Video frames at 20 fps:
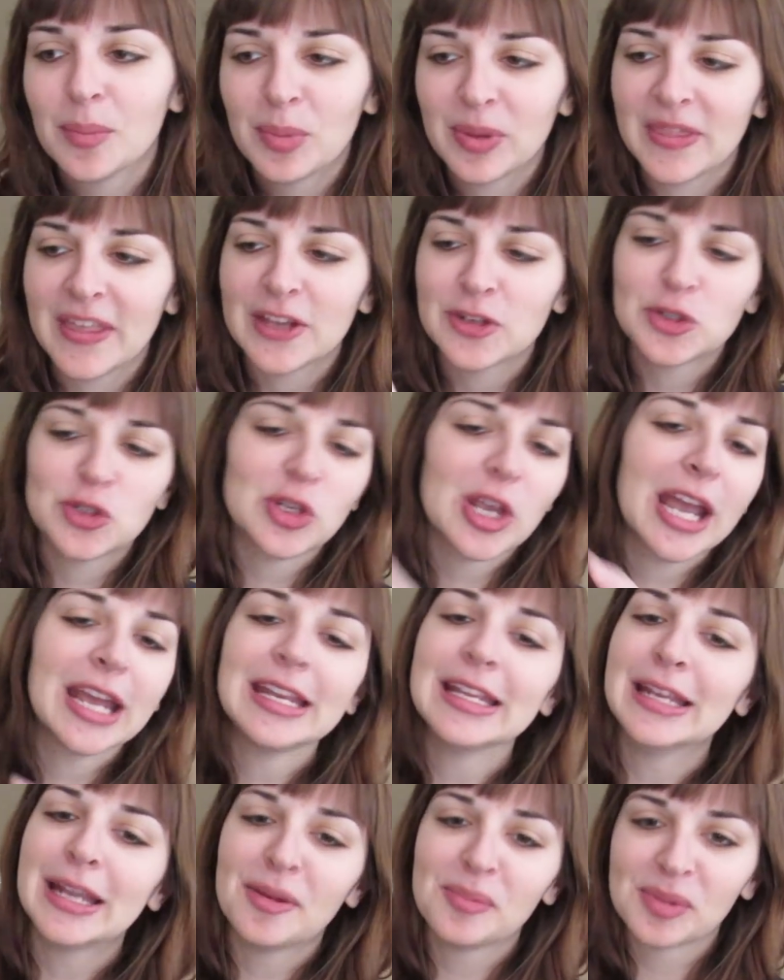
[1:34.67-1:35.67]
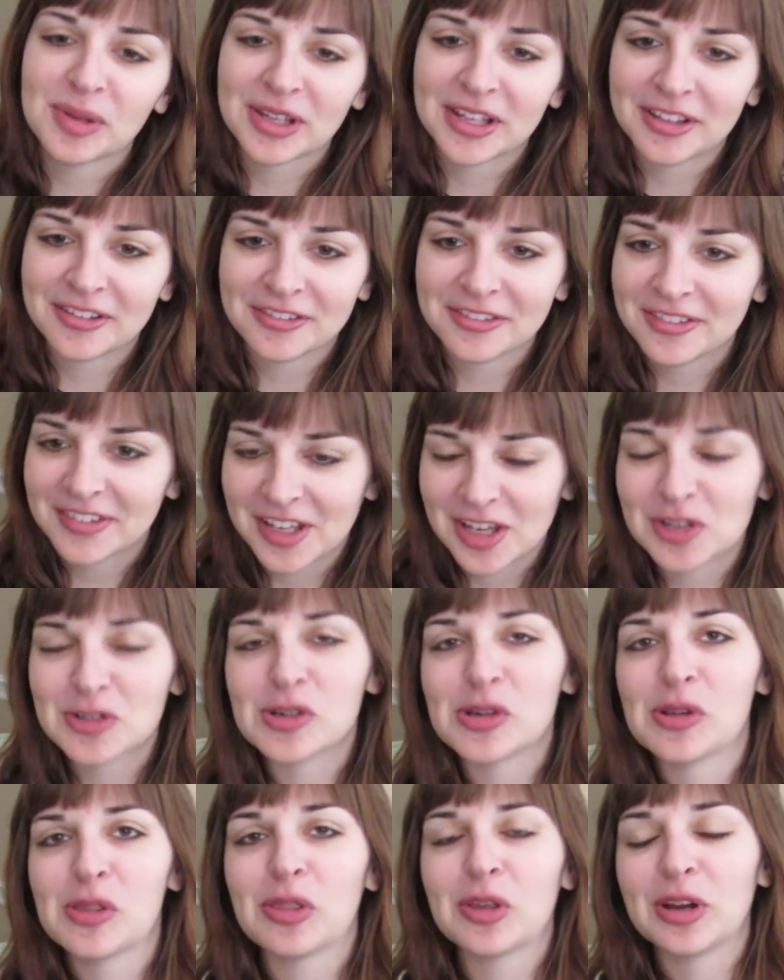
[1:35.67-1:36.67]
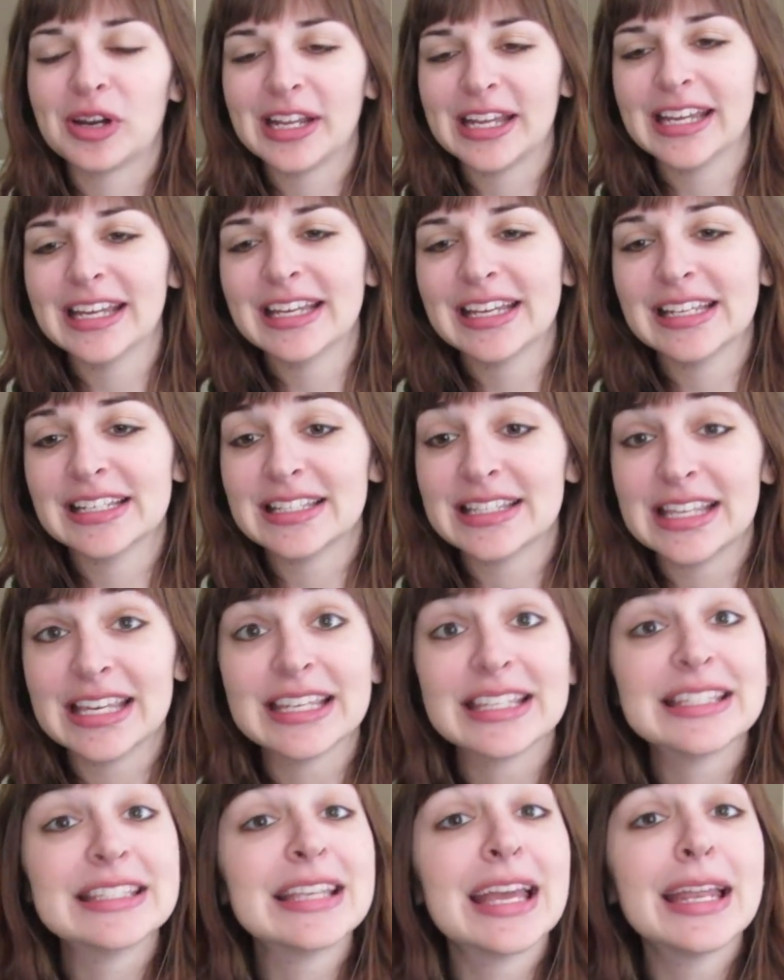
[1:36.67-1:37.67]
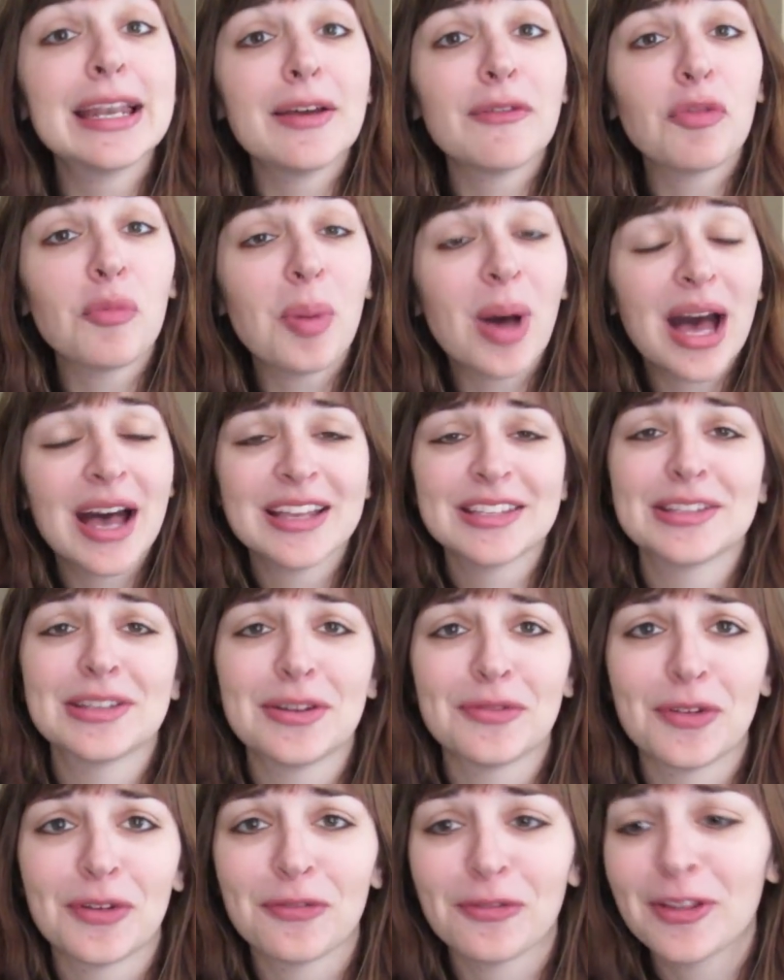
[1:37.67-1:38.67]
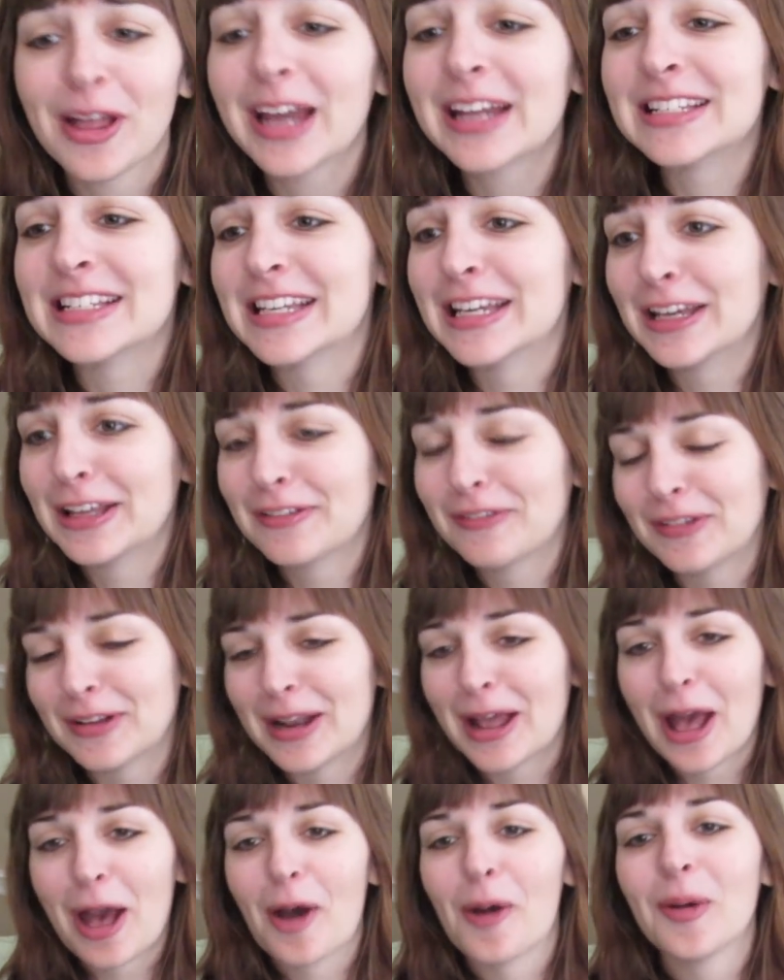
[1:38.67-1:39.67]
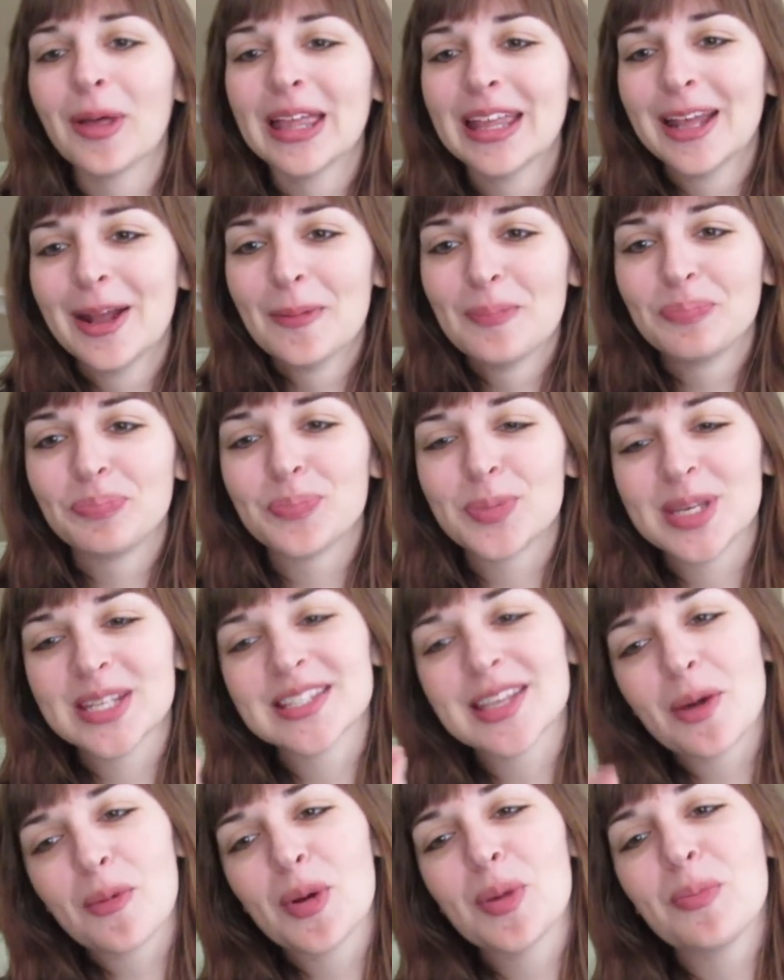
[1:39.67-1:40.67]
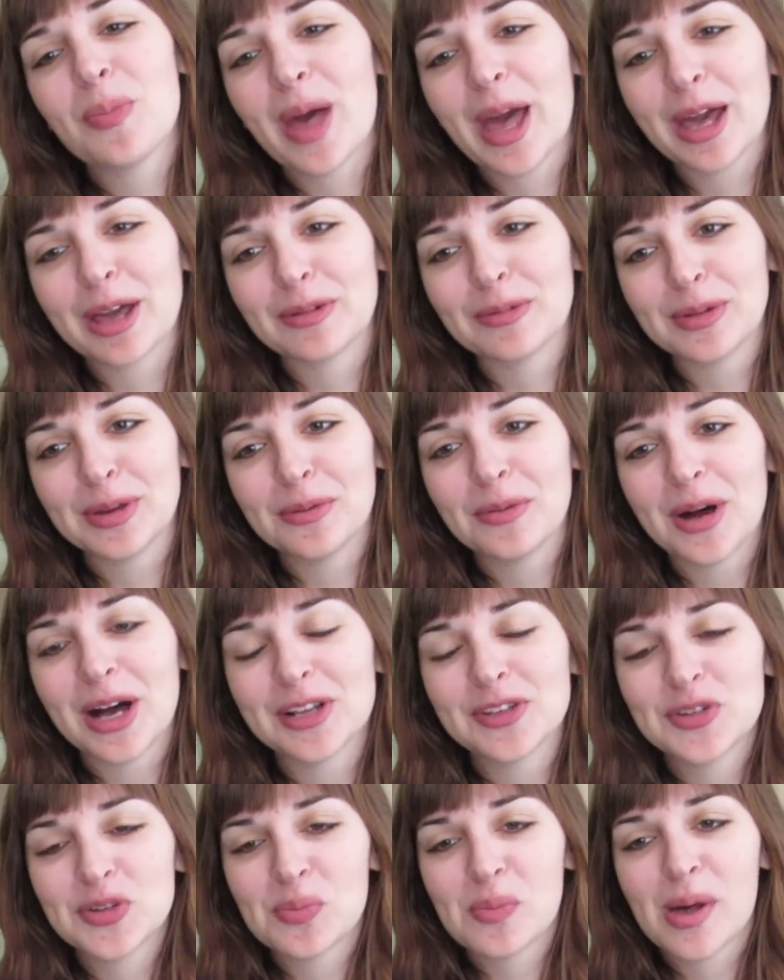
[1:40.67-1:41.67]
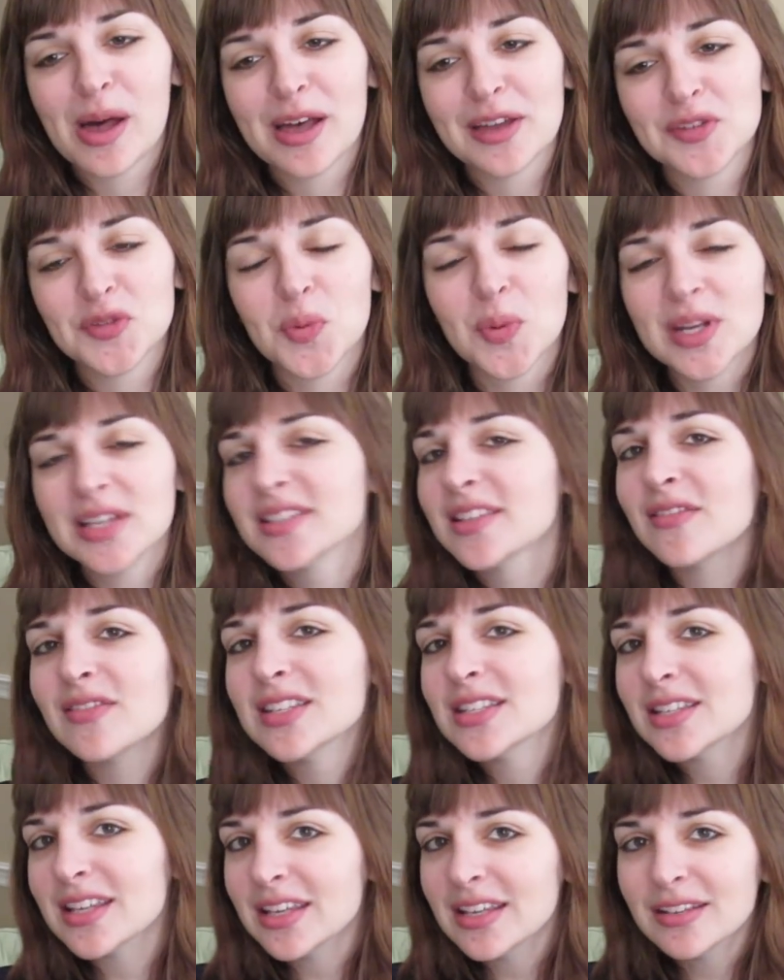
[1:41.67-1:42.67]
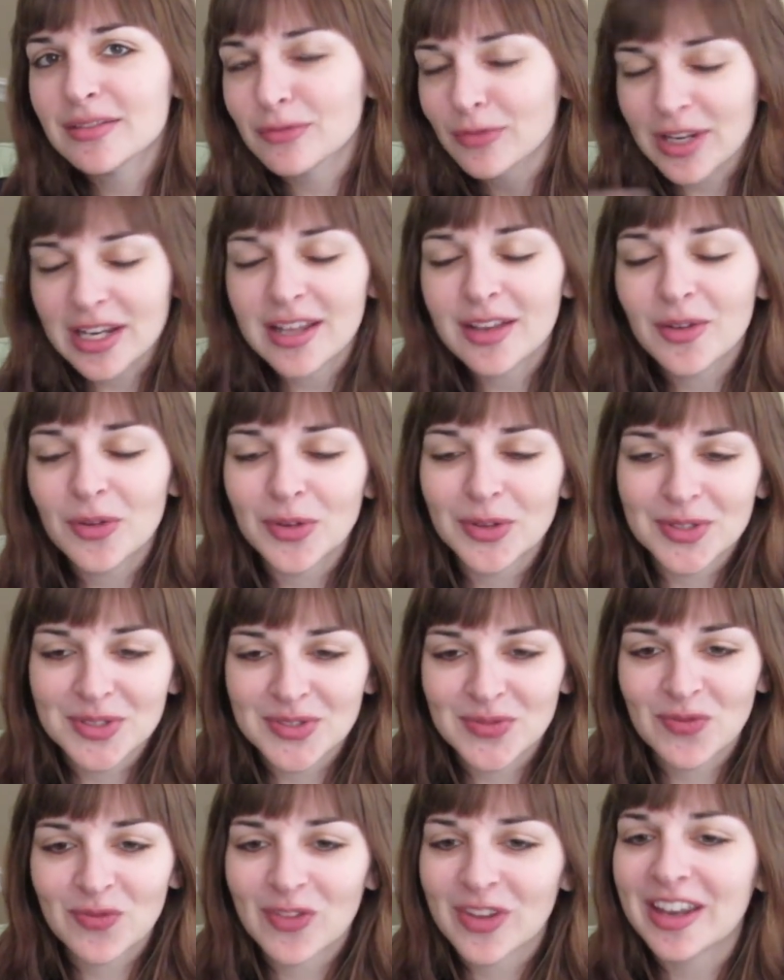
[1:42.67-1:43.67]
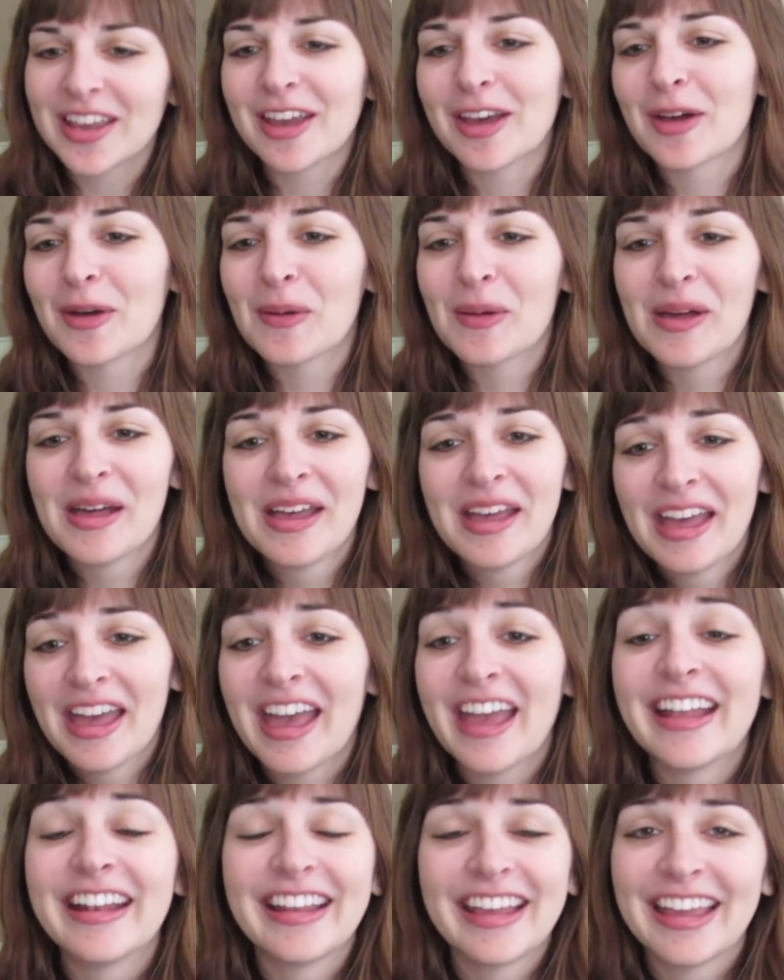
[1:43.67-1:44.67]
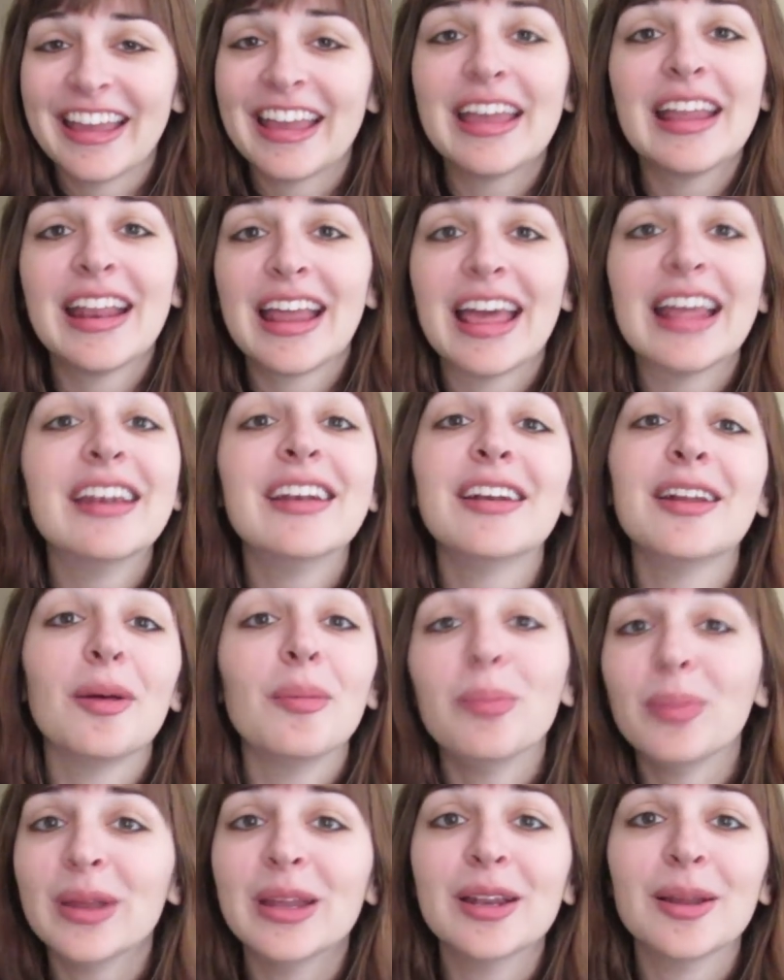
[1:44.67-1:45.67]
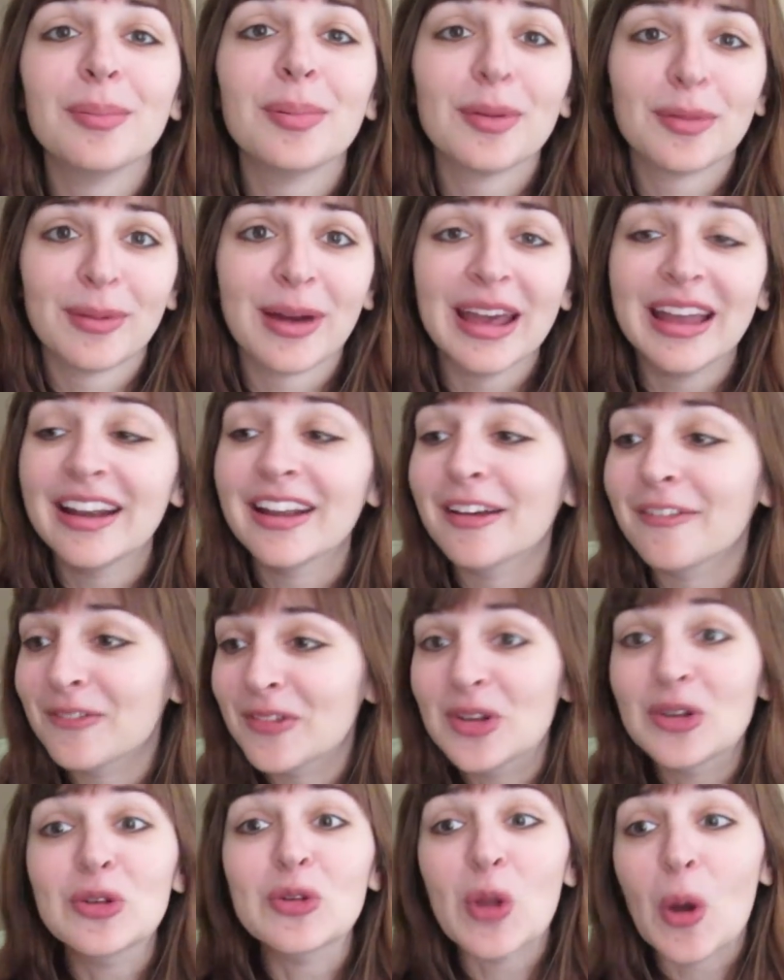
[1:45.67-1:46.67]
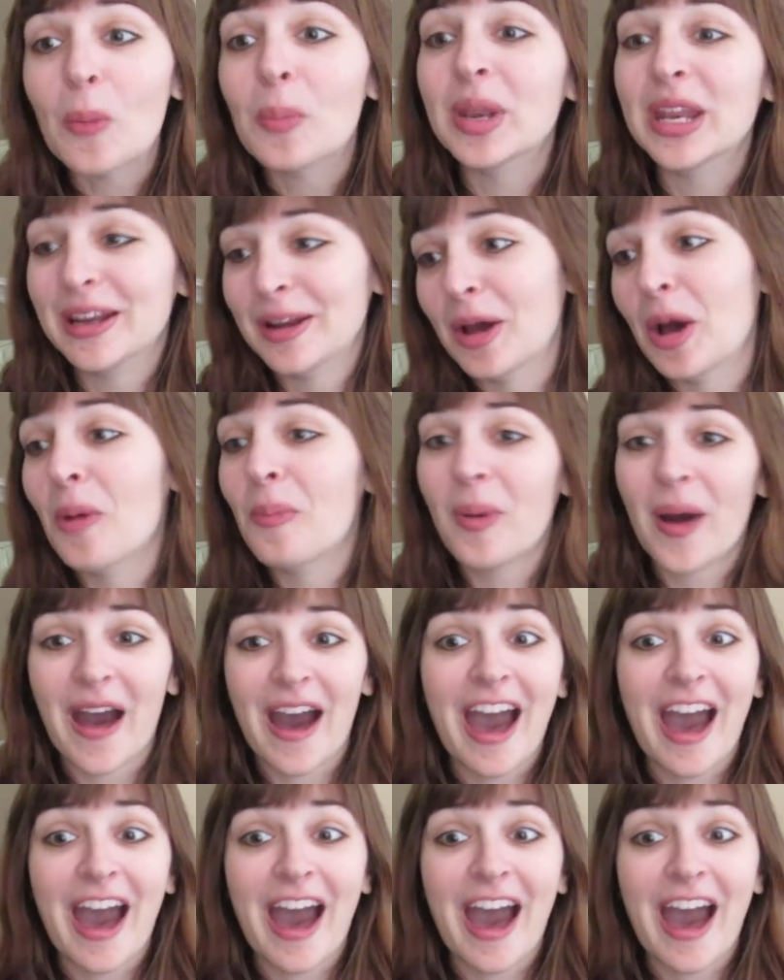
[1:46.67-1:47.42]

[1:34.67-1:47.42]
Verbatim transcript: But that shiny number of 130 is the extent of the positive reflecting for now because I went back and rewatched my 2017 reading goals video and it ended up being a parade of nobody nope.